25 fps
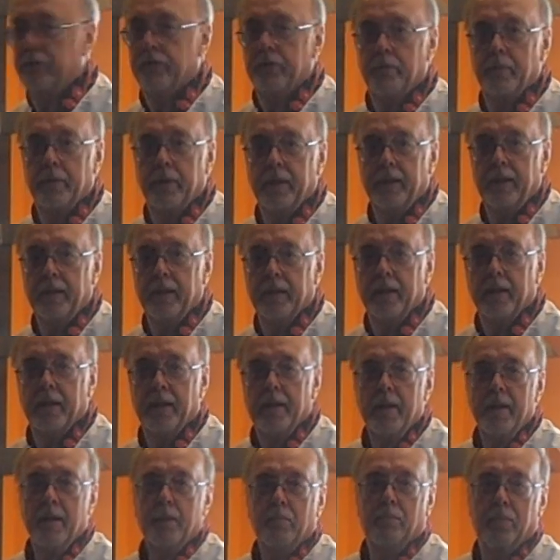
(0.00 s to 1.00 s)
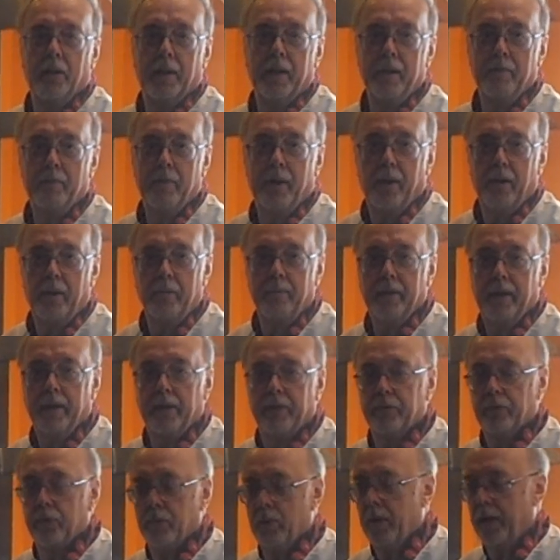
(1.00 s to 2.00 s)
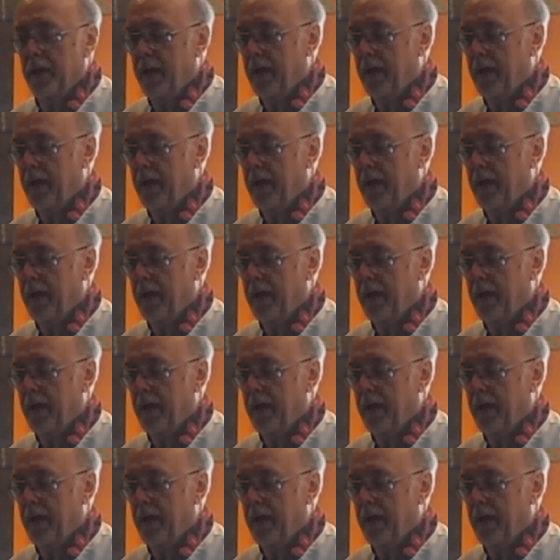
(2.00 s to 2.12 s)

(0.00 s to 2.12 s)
from the Bloody Mary mix or what